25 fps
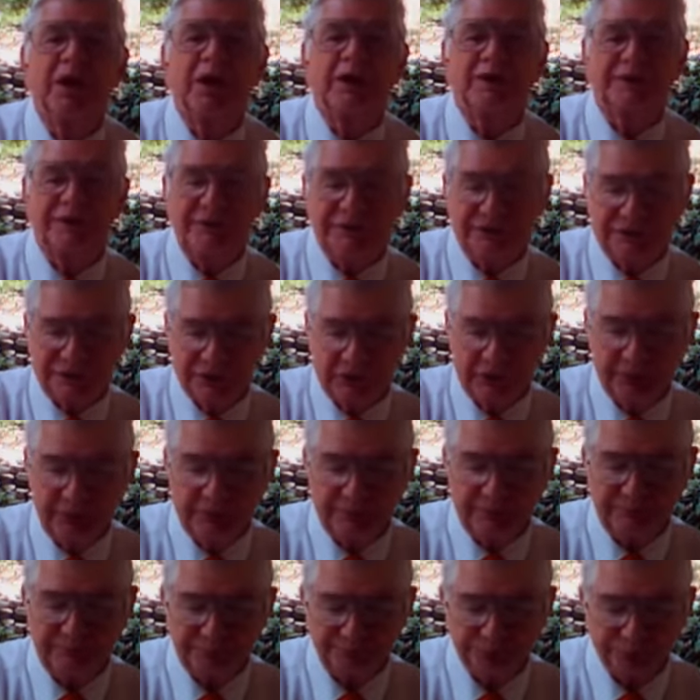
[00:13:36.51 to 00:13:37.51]
And he's
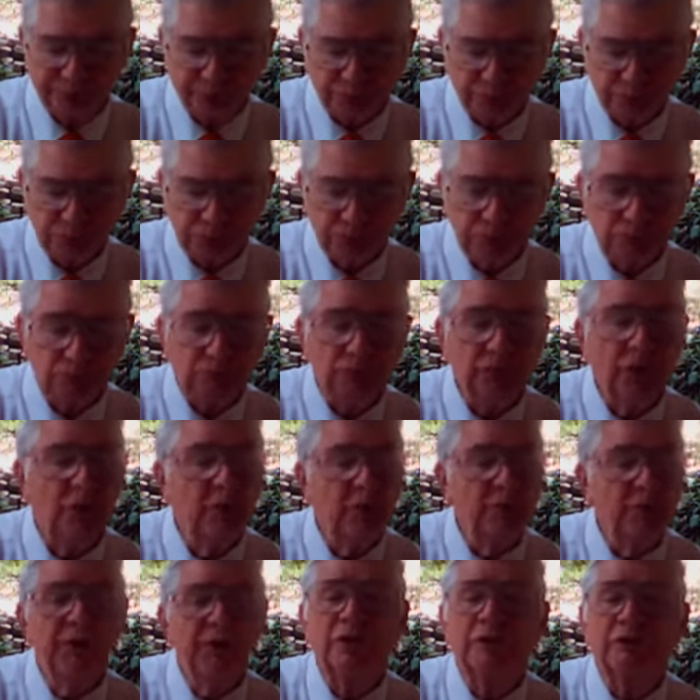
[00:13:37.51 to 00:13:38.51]
saying,
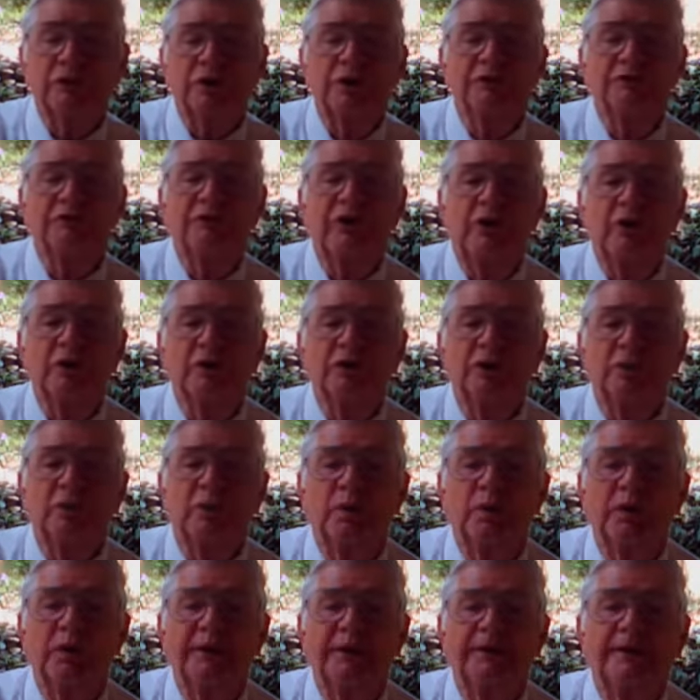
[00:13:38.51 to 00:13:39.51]
there'll be a great falling
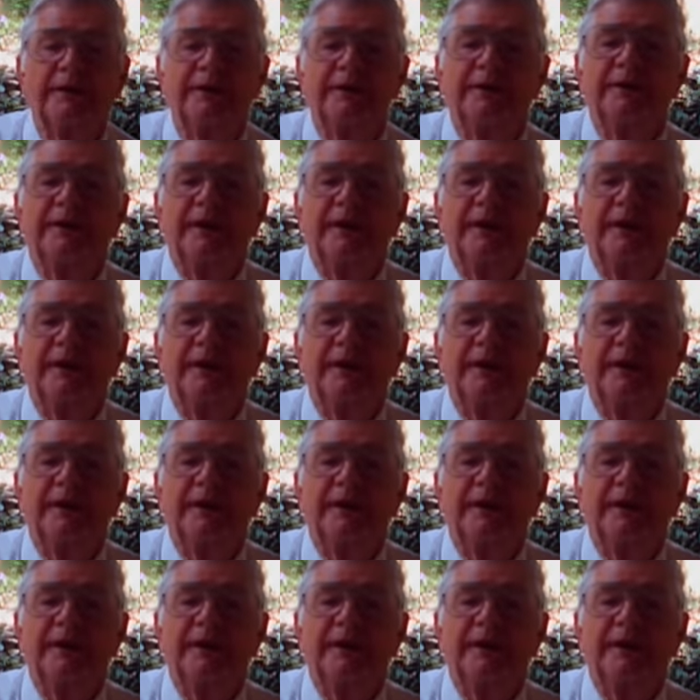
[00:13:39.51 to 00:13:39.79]
away.